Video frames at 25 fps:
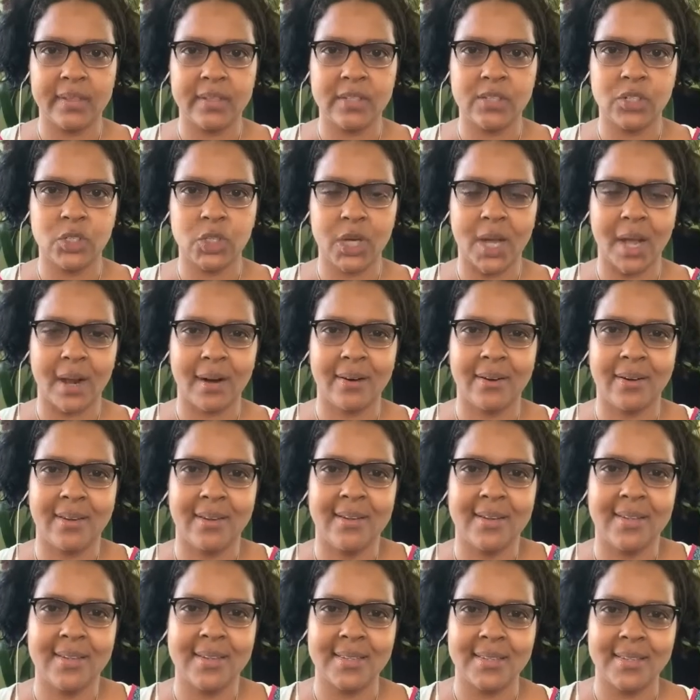this
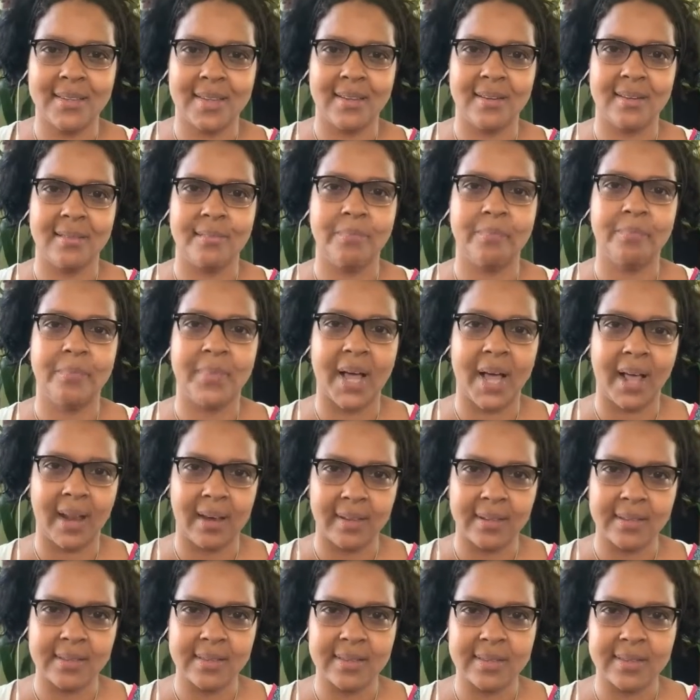chakra is in
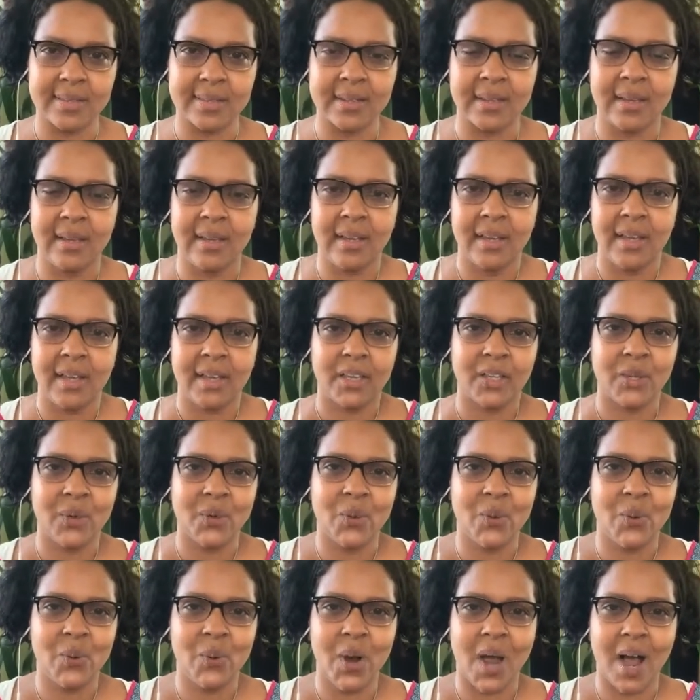balance,
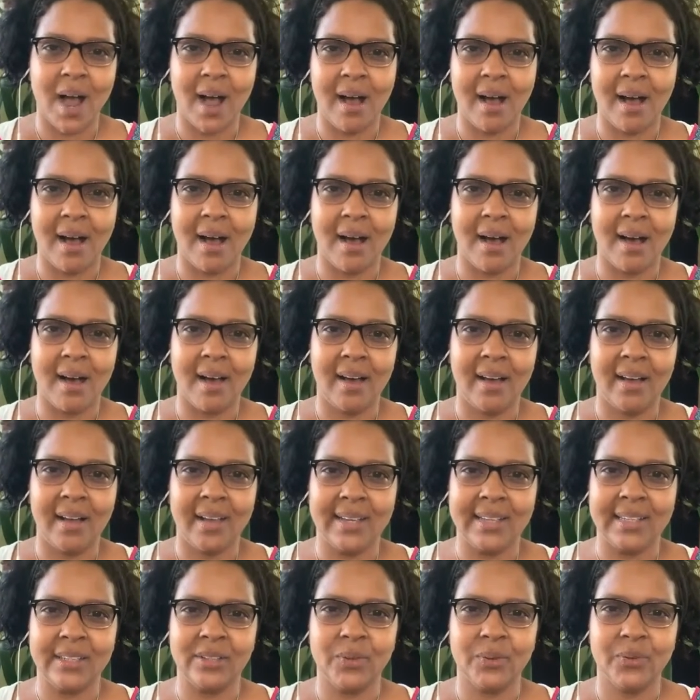you, uh,
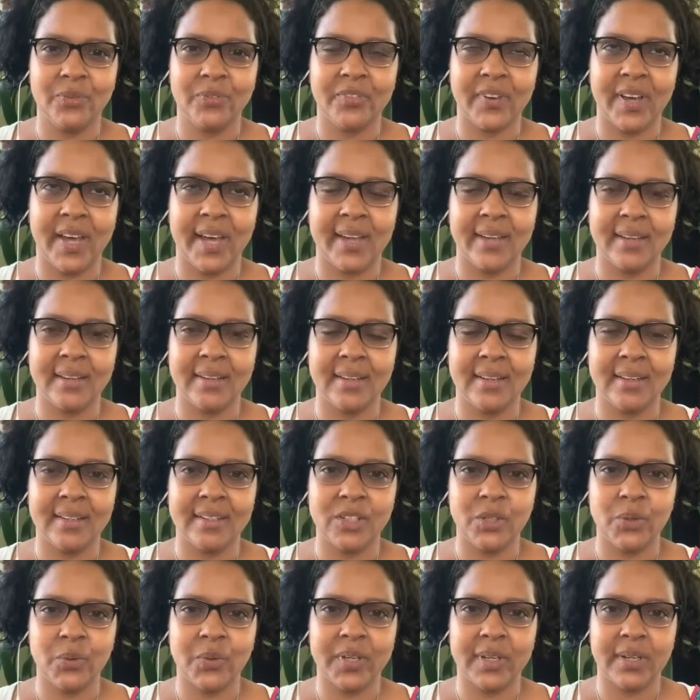you find
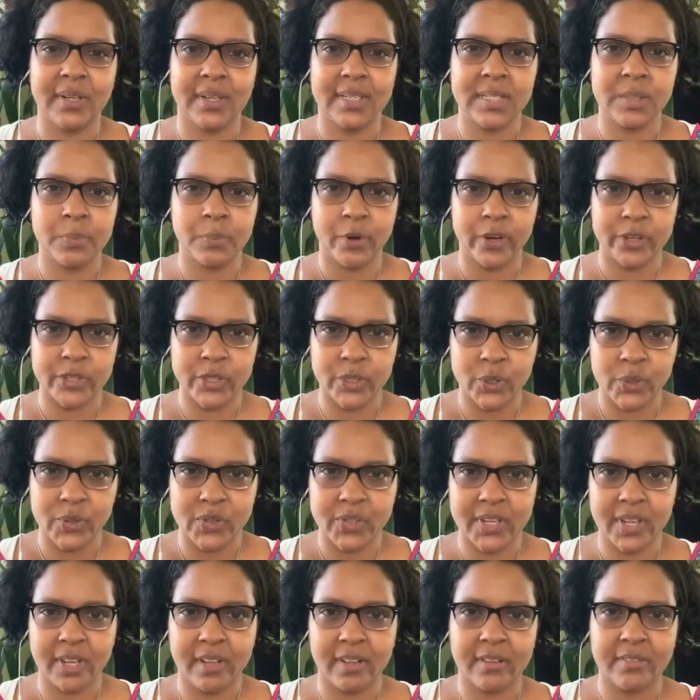that you can express
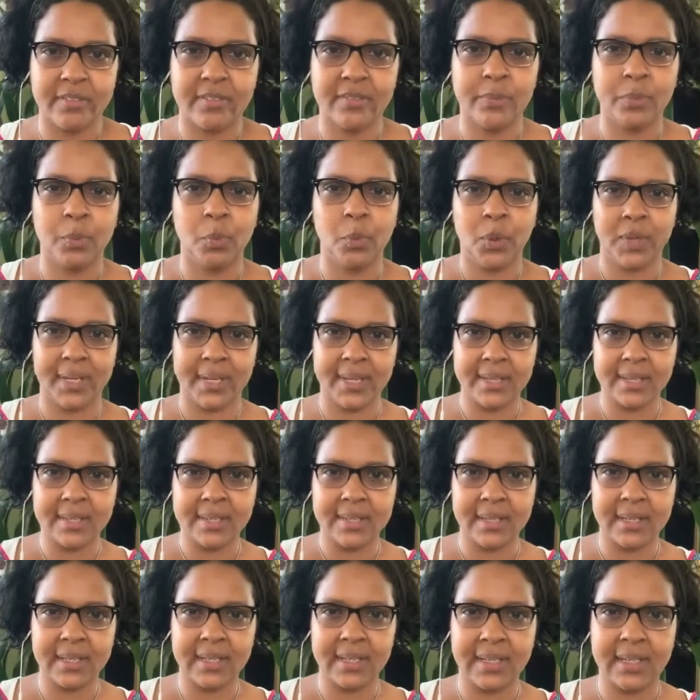yourself more
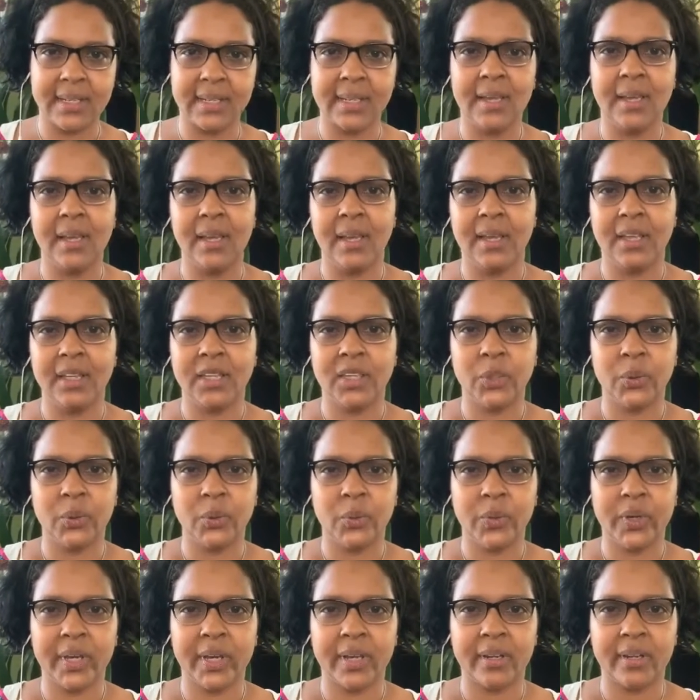easily,
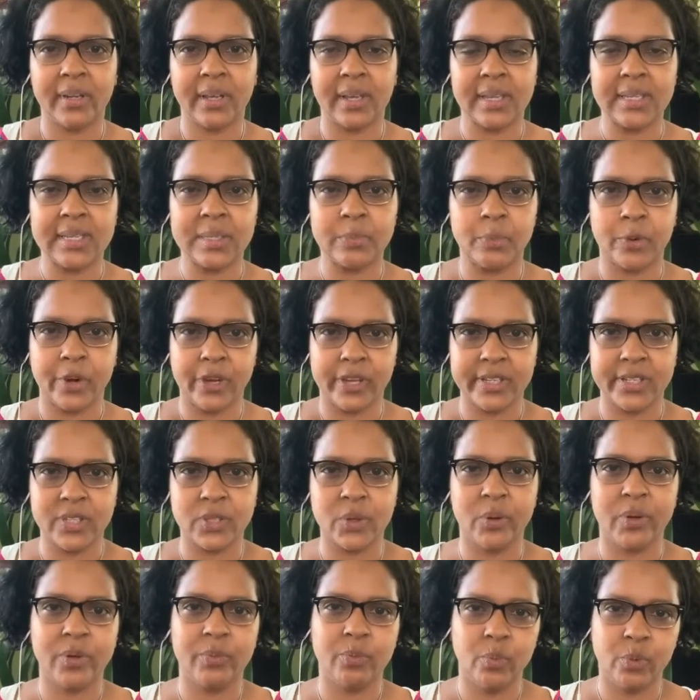you can express
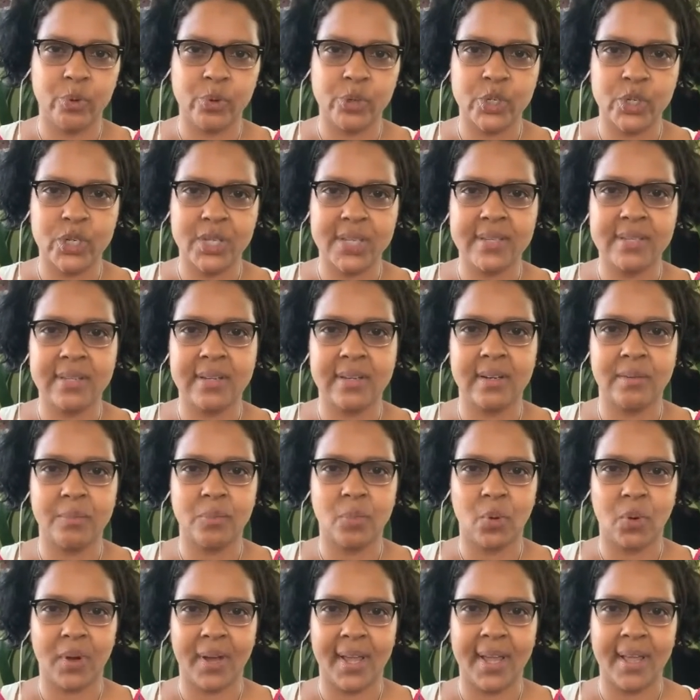your emotions in a
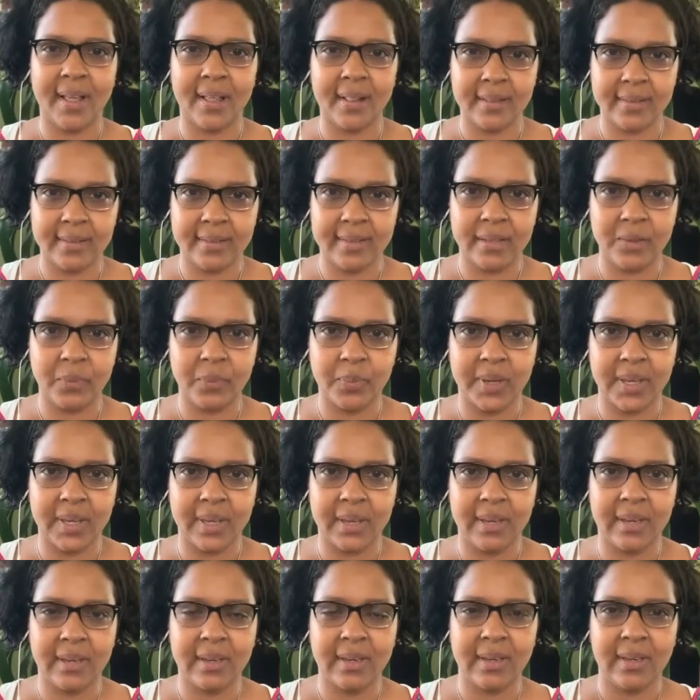more healthy
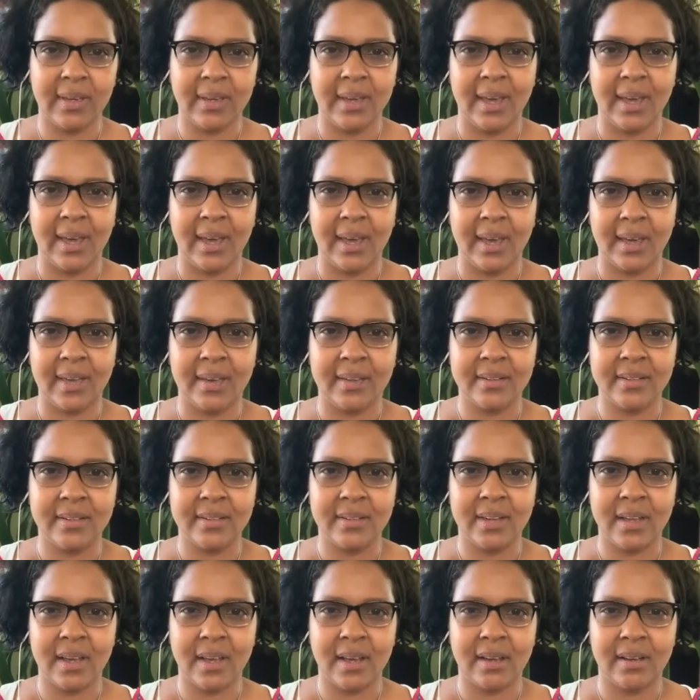way,
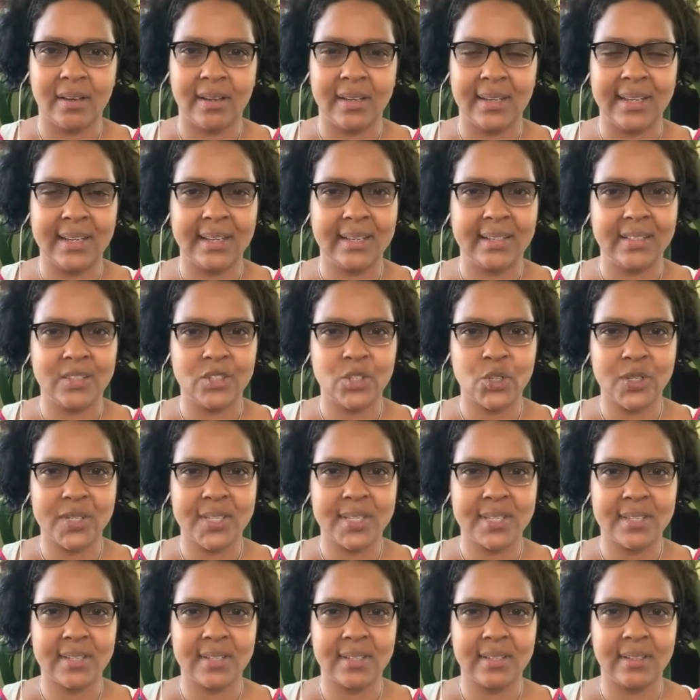and it
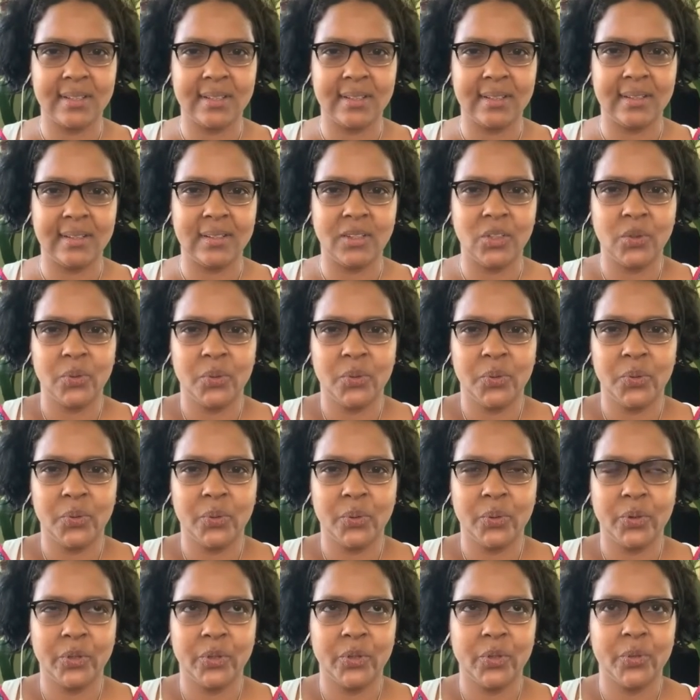just
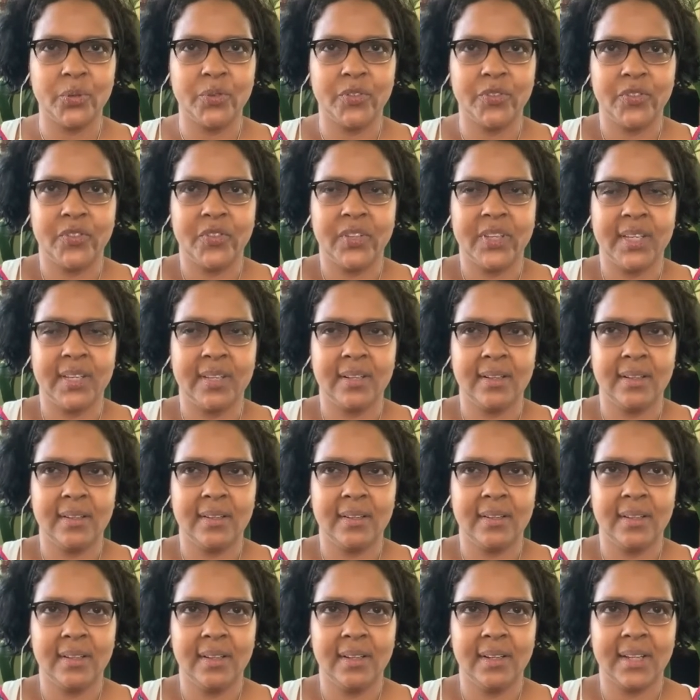you you
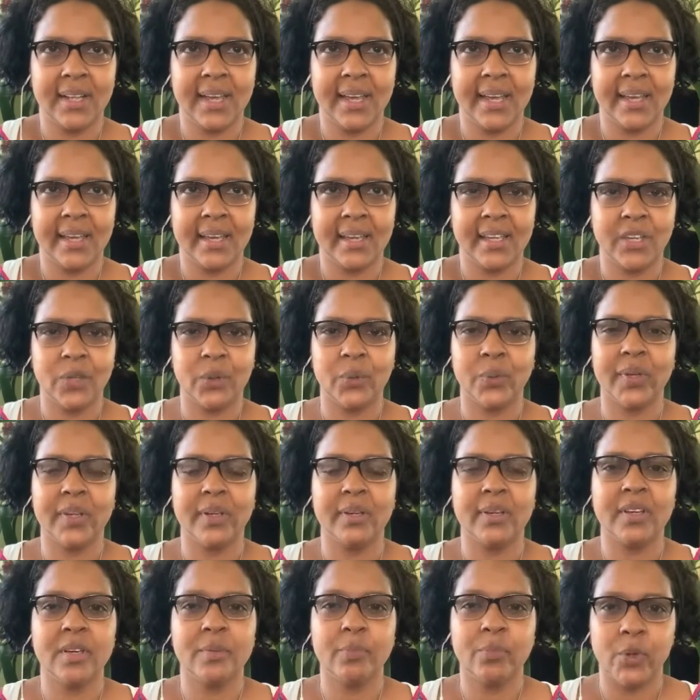feel like you
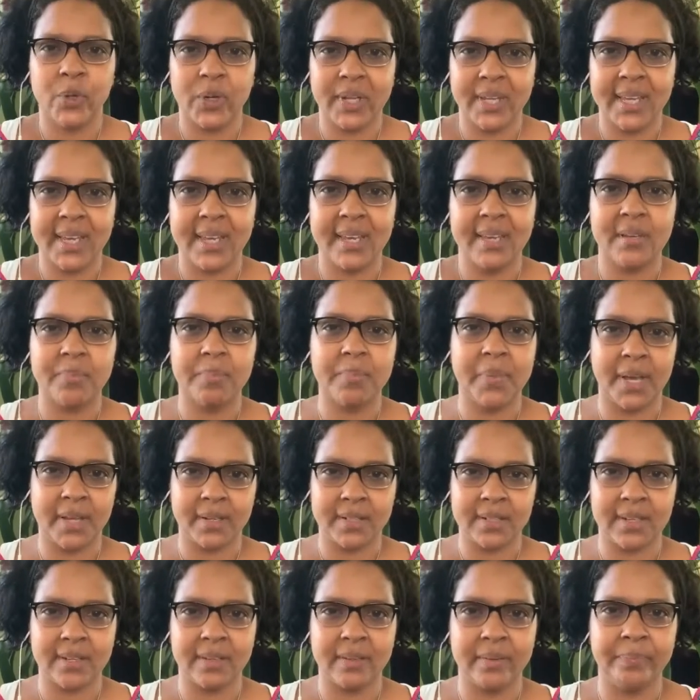can communicate
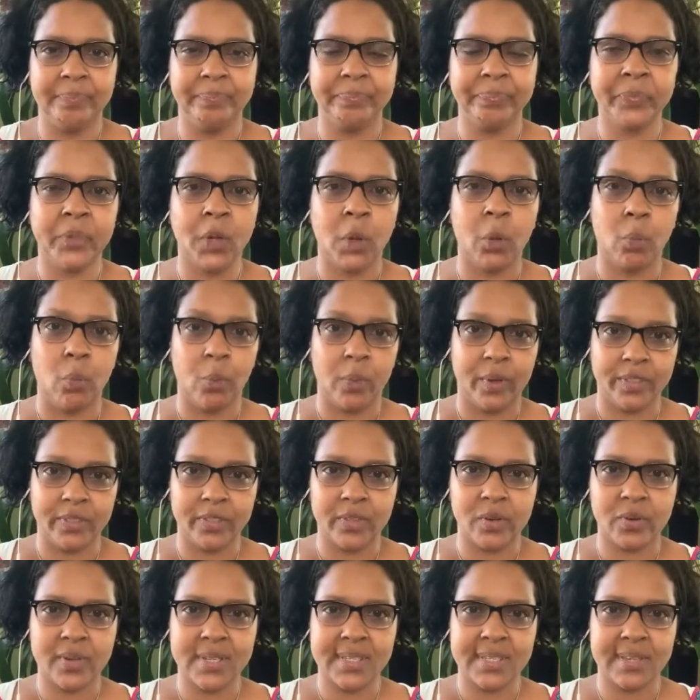better
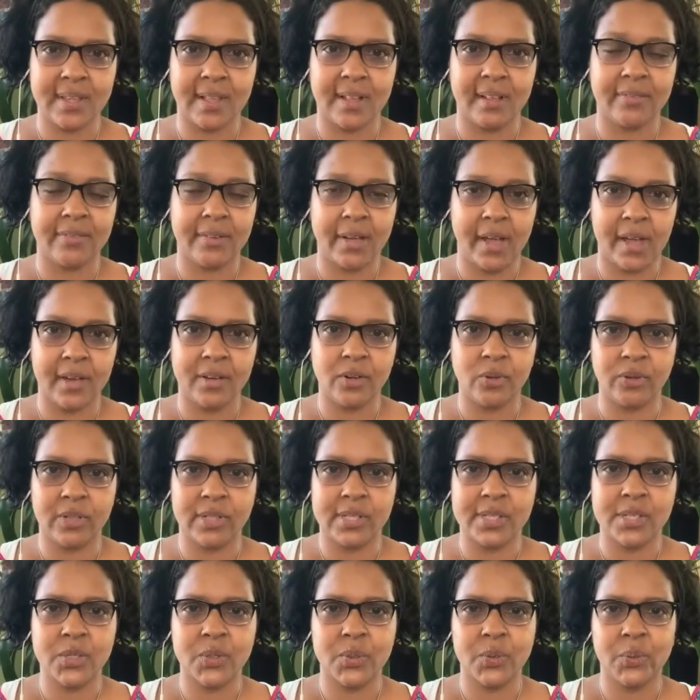with yourself and
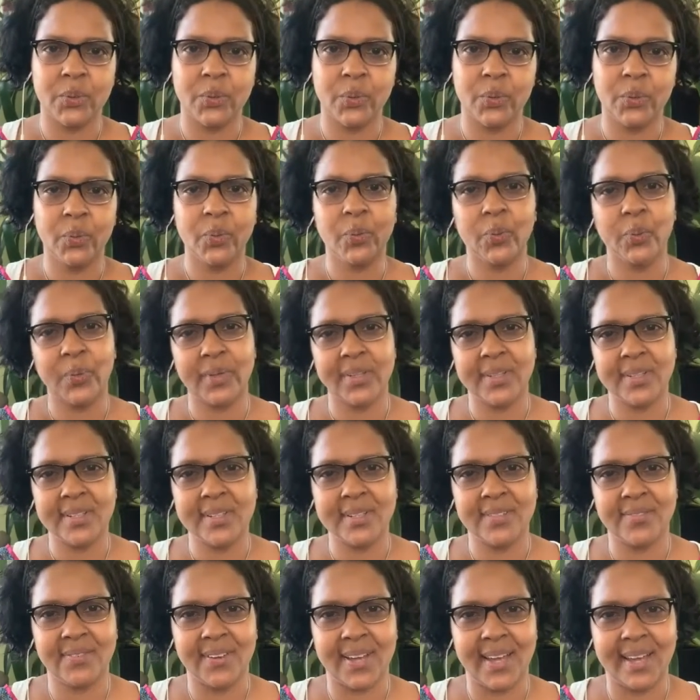also with the
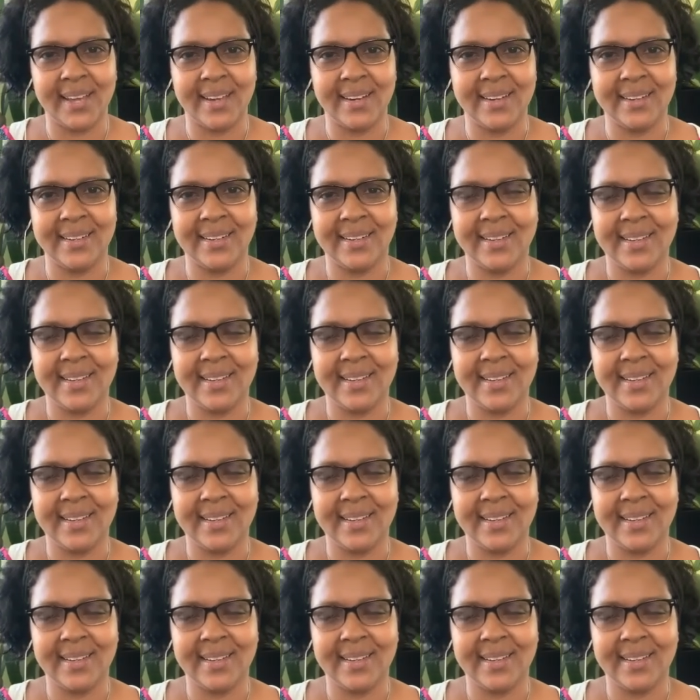divine.